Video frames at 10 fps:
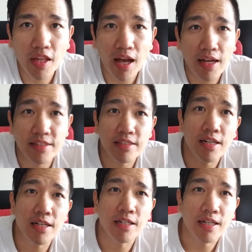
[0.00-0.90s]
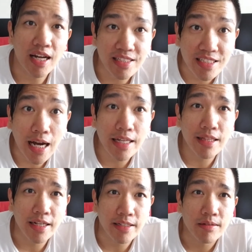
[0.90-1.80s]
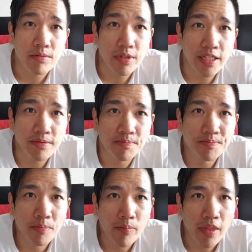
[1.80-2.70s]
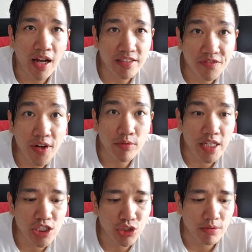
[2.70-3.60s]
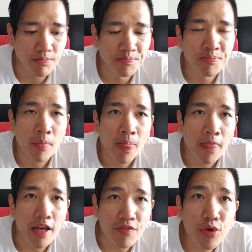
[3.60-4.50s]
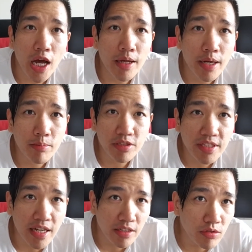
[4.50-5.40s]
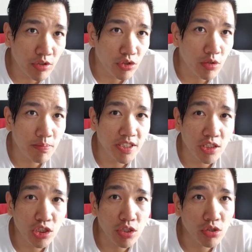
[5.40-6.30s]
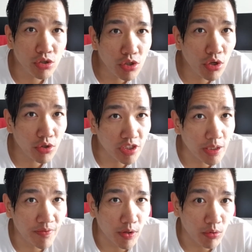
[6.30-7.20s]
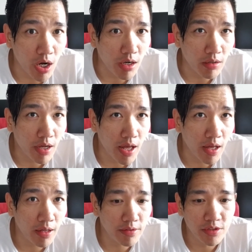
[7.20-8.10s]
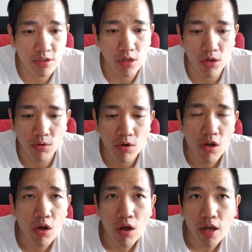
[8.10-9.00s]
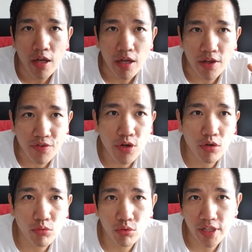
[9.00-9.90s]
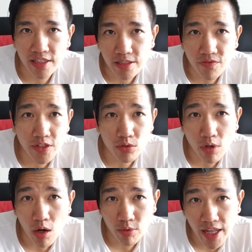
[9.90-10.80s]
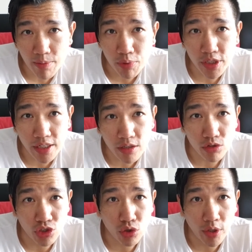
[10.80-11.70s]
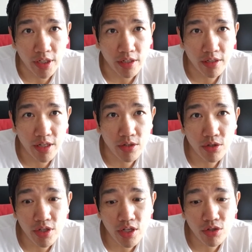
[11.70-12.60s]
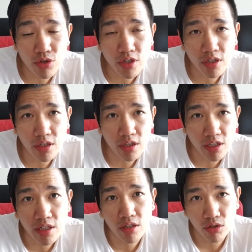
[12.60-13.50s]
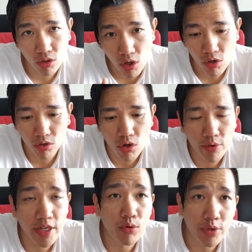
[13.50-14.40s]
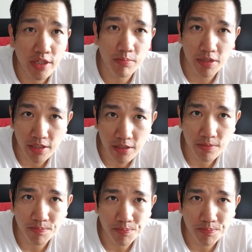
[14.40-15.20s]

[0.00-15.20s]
as a, as a guideline, right, as a foundation if you're not able to get into a certain position, you know there's something wrong. So if you know that something's wrong with that particular joint, then then you can look go go in, read the book,